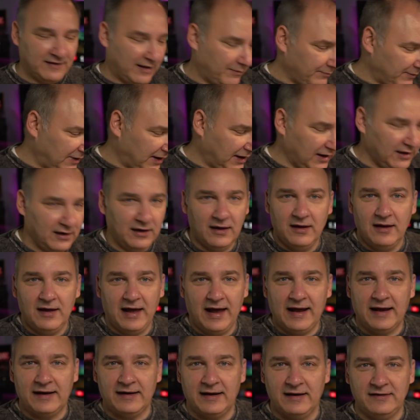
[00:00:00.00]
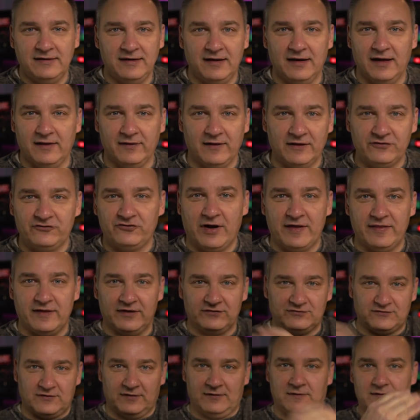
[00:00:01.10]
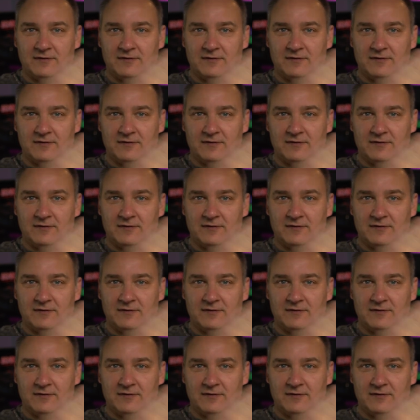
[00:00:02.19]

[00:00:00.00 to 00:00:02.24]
I got an idea. Let's try this.